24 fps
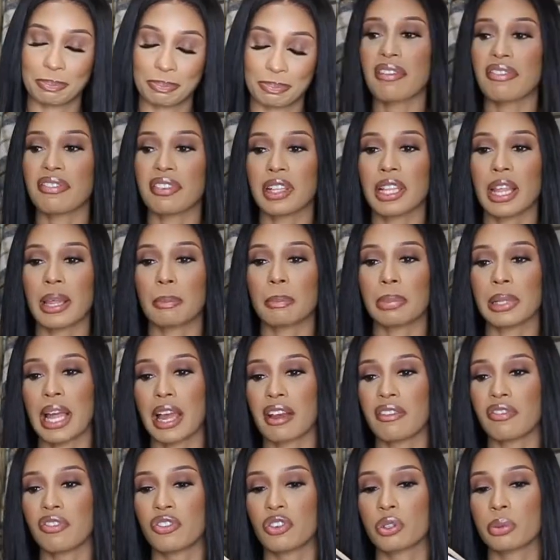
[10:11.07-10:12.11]
I feel like
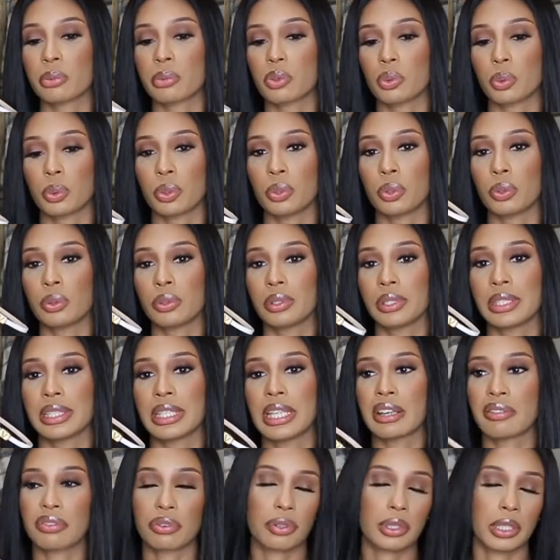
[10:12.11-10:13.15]
platforms will
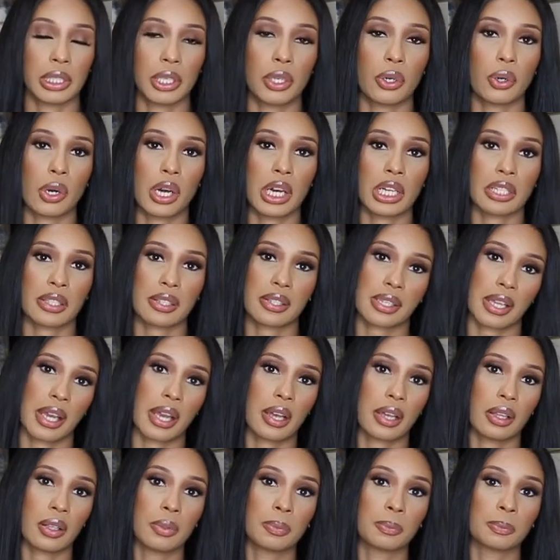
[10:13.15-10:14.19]
never really go out of
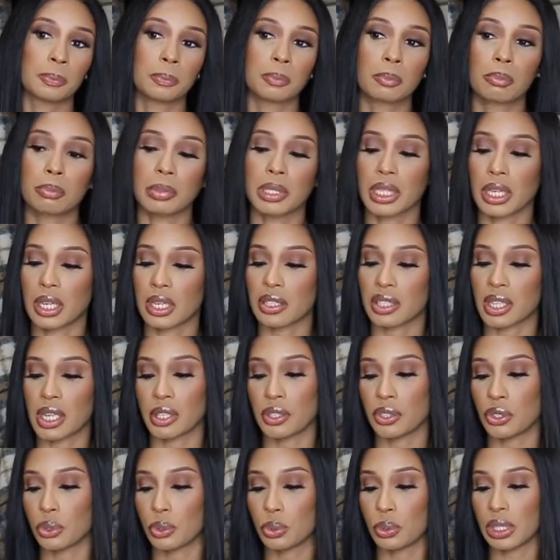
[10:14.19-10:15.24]
style because they
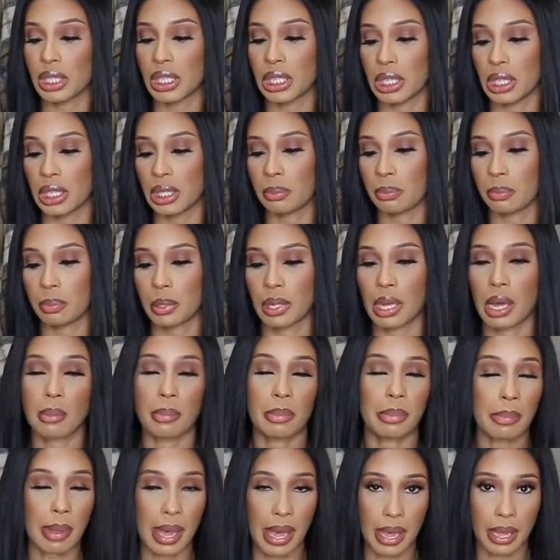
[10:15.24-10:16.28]
do keep
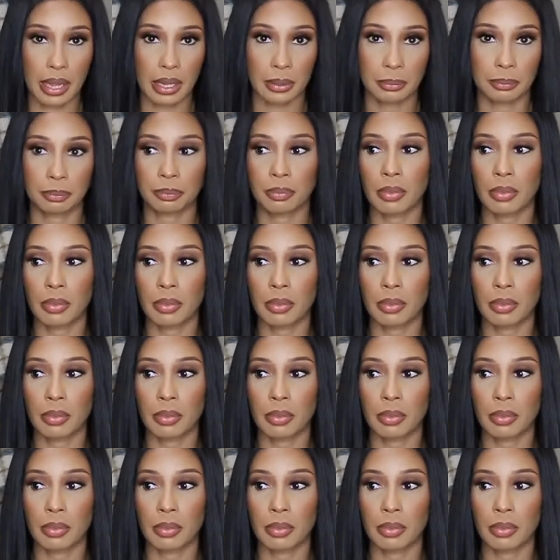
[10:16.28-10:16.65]
coming back,